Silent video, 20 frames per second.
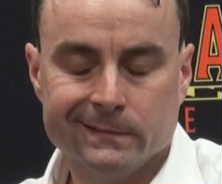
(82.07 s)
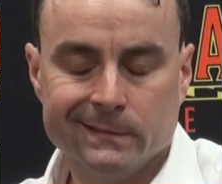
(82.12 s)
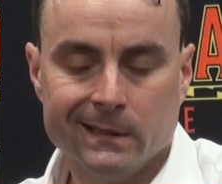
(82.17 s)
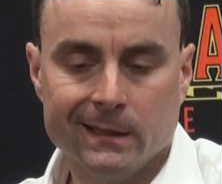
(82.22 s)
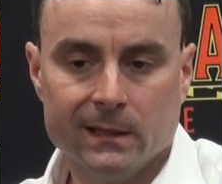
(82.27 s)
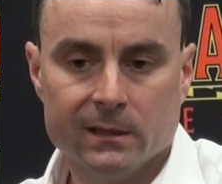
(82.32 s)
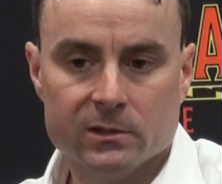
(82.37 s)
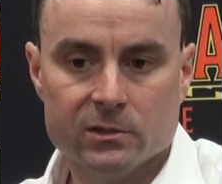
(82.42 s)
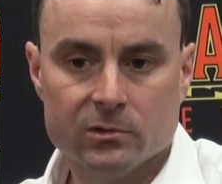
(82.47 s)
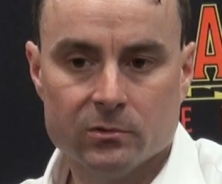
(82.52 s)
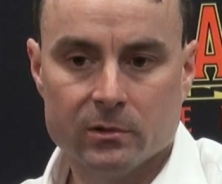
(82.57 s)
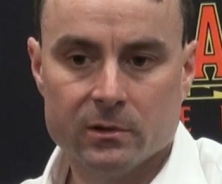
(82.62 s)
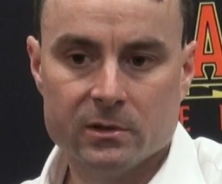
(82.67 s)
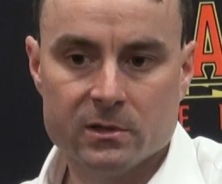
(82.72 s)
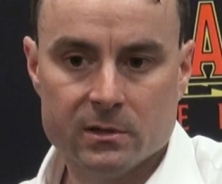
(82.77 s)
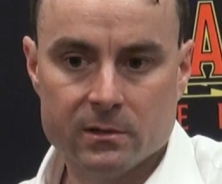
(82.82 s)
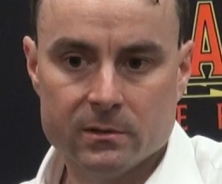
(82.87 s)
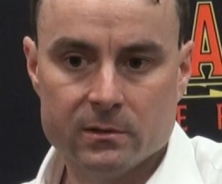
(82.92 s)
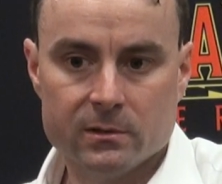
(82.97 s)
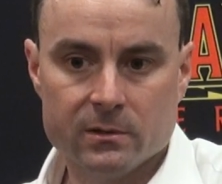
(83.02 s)
uh, so to,
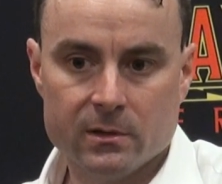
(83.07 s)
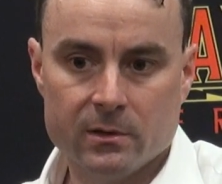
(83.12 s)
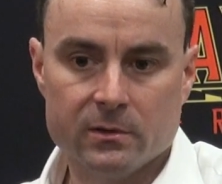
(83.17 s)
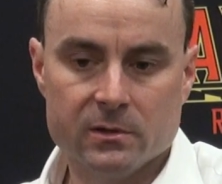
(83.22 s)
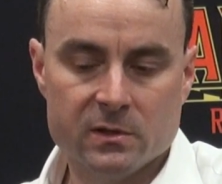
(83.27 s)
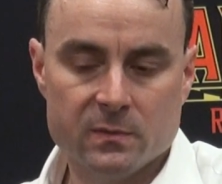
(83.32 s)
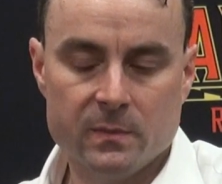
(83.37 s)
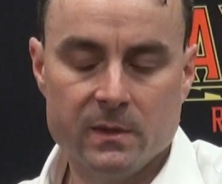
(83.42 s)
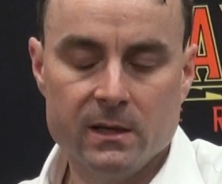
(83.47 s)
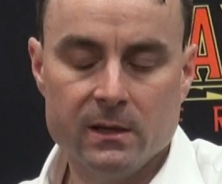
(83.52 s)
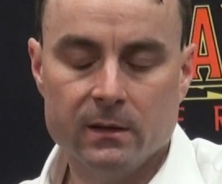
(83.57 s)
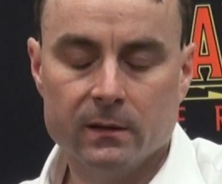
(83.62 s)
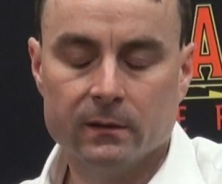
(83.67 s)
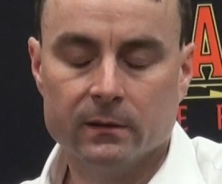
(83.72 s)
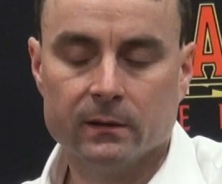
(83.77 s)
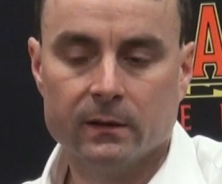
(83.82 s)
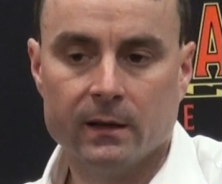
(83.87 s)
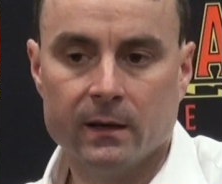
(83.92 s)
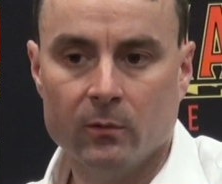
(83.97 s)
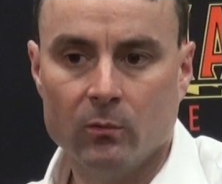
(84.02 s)
so to speak,
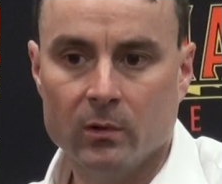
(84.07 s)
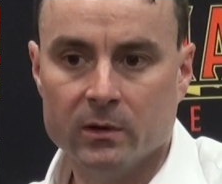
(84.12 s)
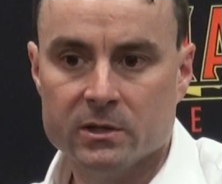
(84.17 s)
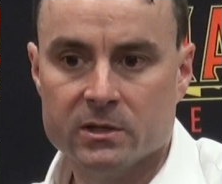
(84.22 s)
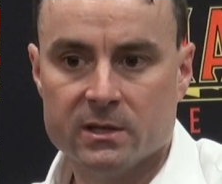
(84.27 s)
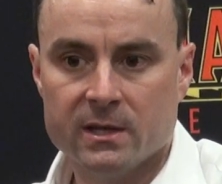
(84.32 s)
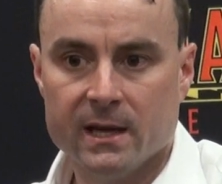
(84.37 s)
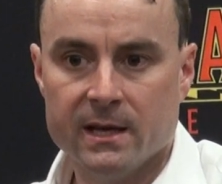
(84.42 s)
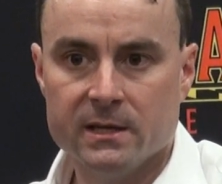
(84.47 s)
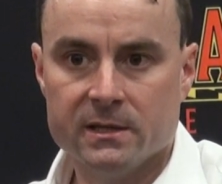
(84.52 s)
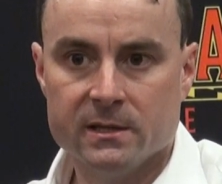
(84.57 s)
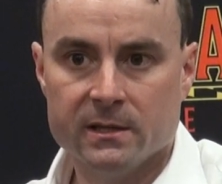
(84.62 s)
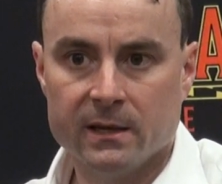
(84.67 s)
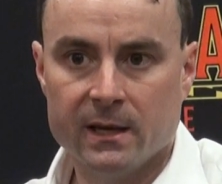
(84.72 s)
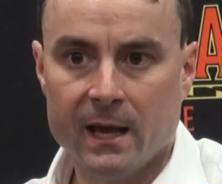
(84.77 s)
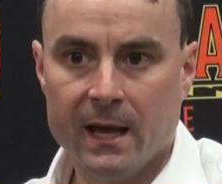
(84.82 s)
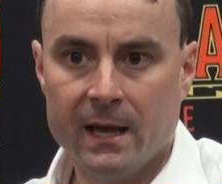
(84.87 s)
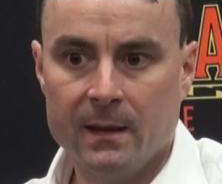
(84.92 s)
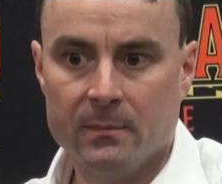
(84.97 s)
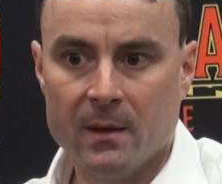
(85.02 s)
at one stage of the
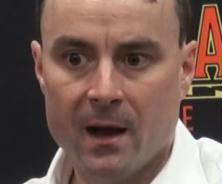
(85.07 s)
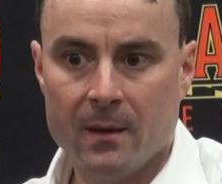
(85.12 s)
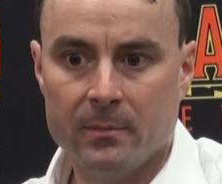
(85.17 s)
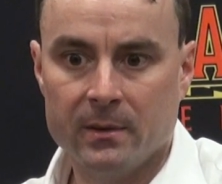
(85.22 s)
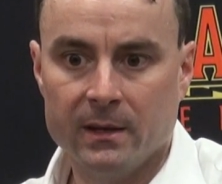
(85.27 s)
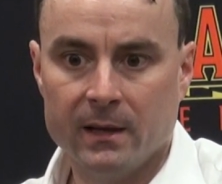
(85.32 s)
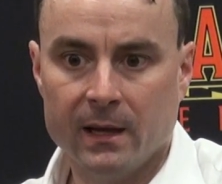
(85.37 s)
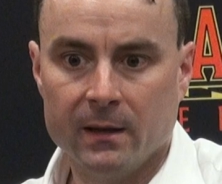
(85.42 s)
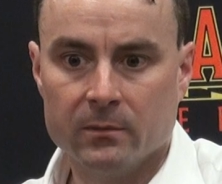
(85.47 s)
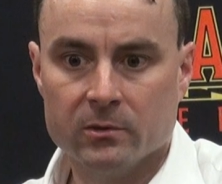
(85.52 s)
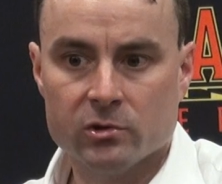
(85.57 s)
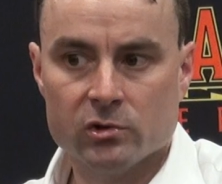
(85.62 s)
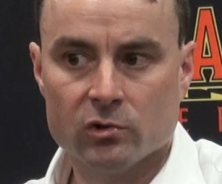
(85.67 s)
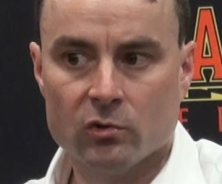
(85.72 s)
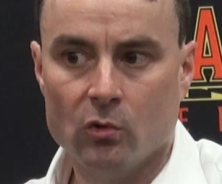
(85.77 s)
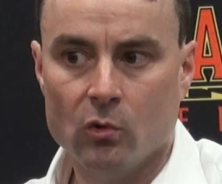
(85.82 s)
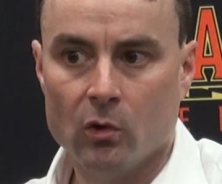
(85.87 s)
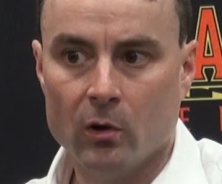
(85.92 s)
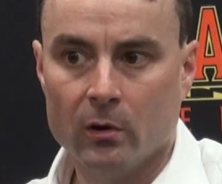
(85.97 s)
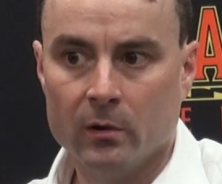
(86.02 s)
game, not being able to
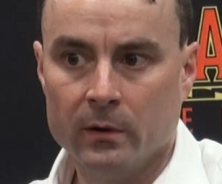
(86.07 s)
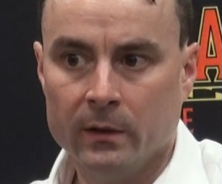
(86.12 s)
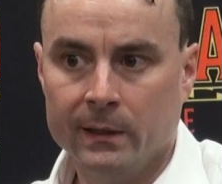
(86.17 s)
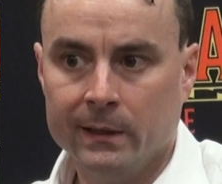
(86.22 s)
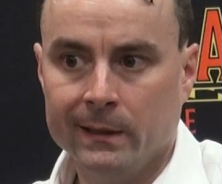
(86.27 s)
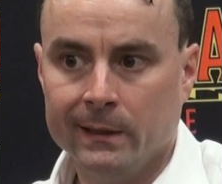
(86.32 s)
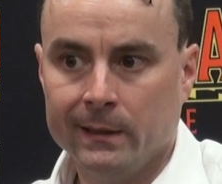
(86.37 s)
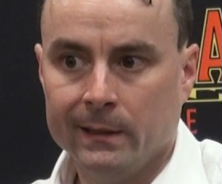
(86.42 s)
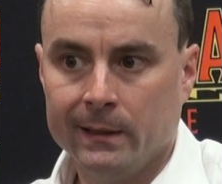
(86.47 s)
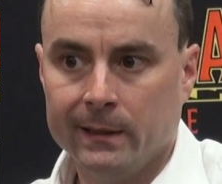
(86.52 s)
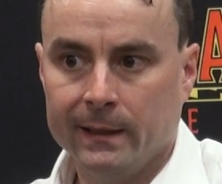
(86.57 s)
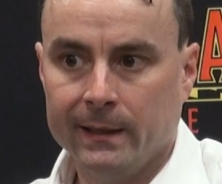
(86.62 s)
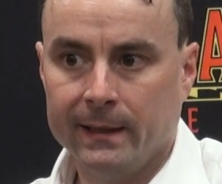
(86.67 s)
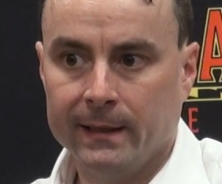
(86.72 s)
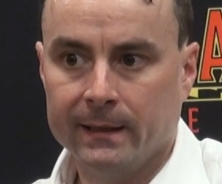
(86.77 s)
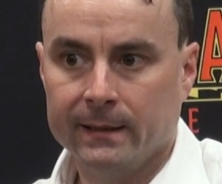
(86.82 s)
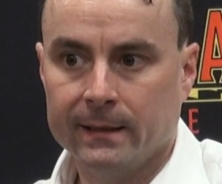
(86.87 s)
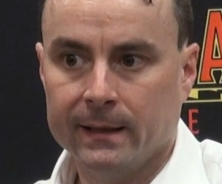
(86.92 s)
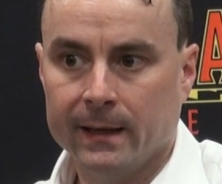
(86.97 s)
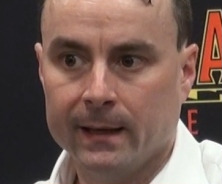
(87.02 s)
score,
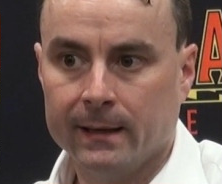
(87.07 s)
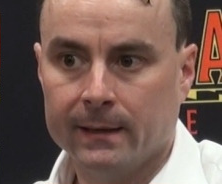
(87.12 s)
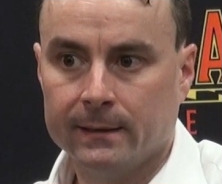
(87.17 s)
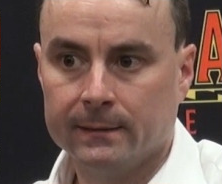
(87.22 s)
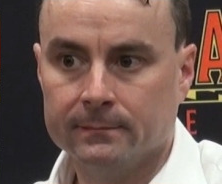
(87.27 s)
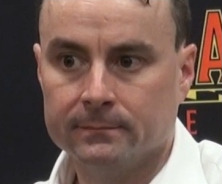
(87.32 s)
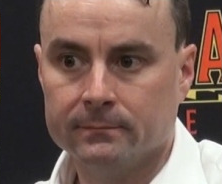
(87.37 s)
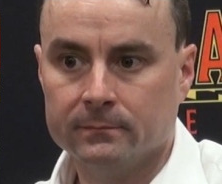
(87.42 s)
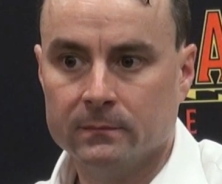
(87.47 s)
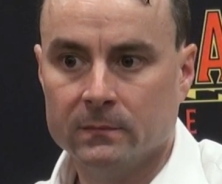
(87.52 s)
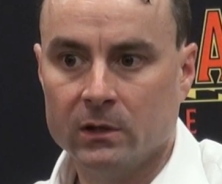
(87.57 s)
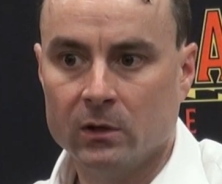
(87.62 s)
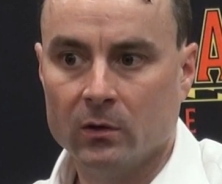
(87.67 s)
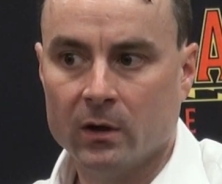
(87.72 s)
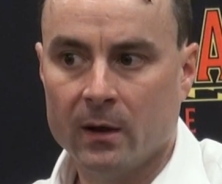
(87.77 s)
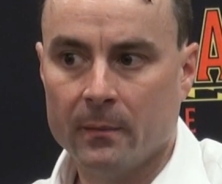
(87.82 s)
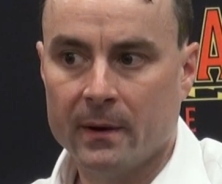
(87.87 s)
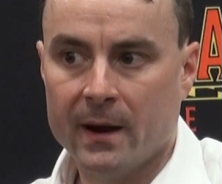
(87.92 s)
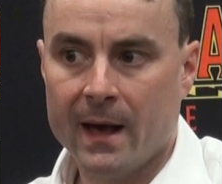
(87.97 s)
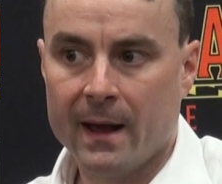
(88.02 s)
and uh, you know,
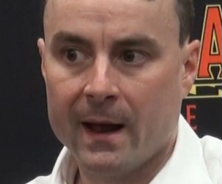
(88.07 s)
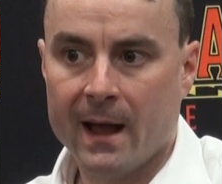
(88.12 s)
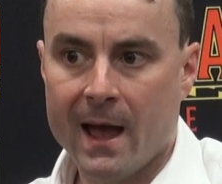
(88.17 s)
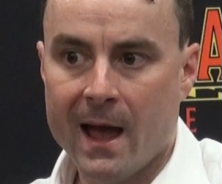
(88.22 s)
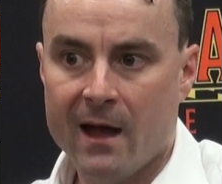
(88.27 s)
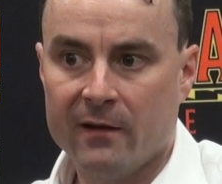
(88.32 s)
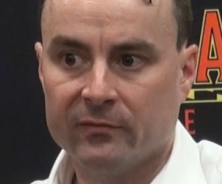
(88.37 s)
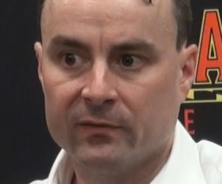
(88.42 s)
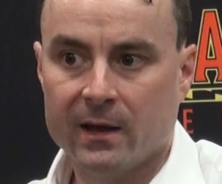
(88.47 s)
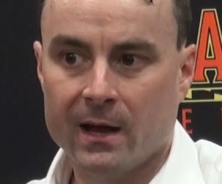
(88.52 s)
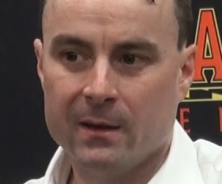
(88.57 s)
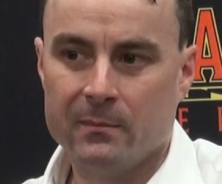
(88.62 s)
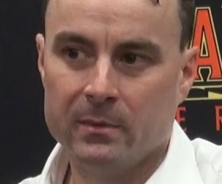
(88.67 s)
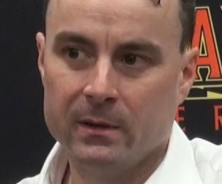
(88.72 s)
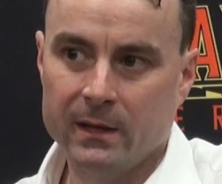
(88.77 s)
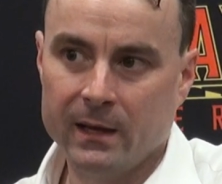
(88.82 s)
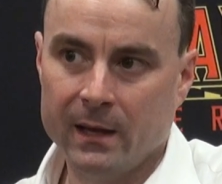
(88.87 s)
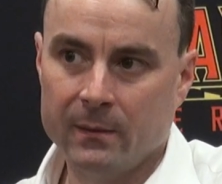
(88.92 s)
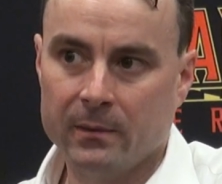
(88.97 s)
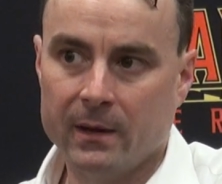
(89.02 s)
coming out of halftime,
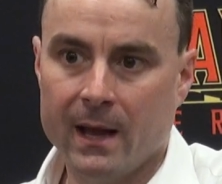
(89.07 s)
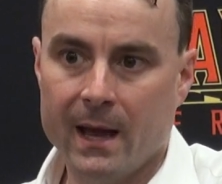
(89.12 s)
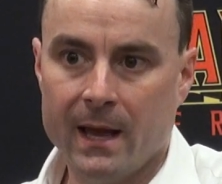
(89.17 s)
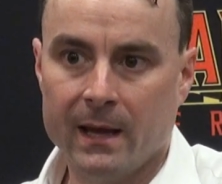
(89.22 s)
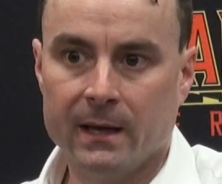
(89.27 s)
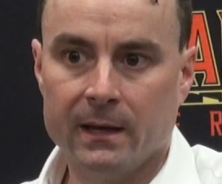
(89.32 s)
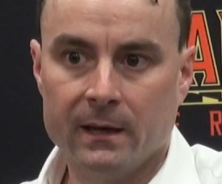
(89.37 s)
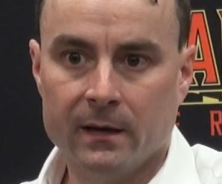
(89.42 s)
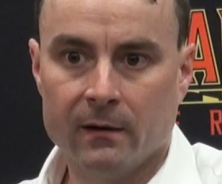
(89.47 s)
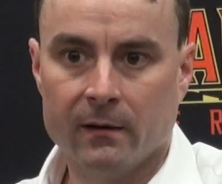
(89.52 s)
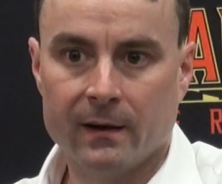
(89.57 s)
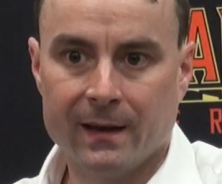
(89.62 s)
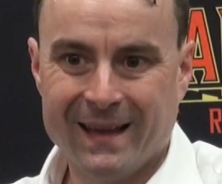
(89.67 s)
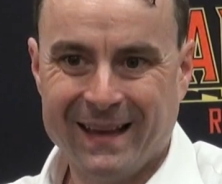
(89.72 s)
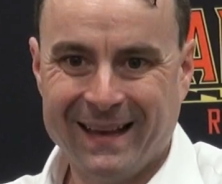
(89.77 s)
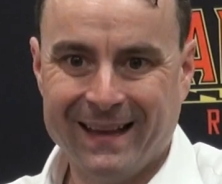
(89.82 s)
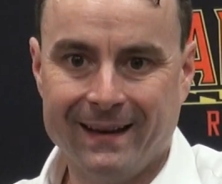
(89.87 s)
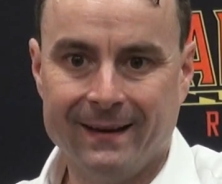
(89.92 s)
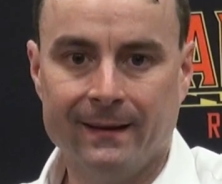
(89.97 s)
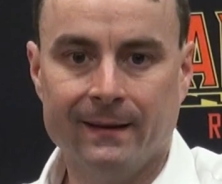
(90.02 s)
being able to hang in there
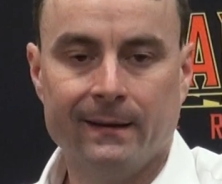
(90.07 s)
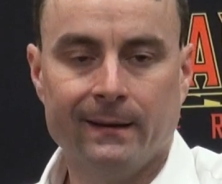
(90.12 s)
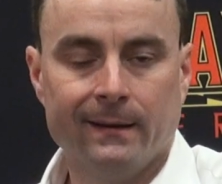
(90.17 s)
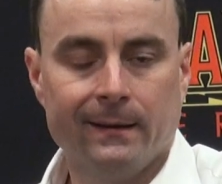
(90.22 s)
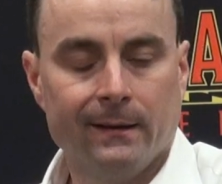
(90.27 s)
again